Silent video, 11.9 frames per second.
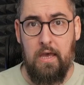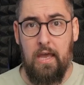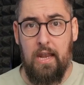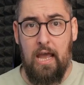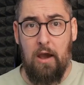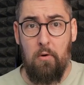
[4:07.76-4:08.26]

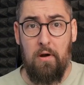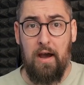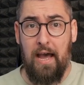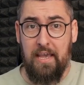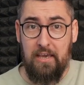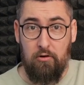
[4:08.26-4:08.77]
And now
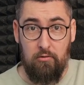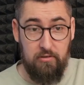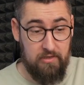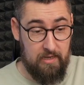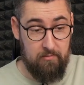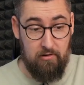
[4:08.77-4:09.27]
I can hold
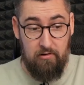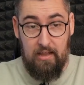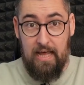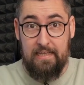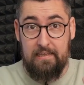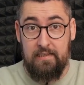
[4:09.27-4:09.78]
the camera
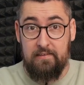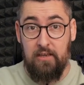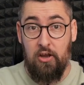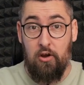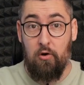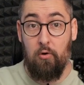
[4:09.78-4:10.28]
like this
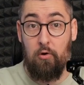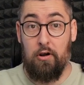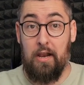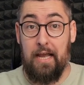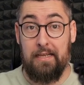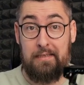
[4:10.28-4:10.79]
or
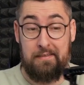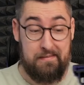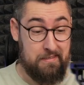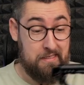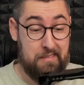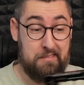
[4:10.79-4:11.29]
like this,
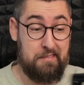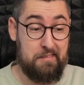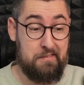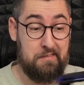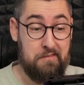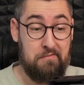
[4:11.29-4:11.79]
and this is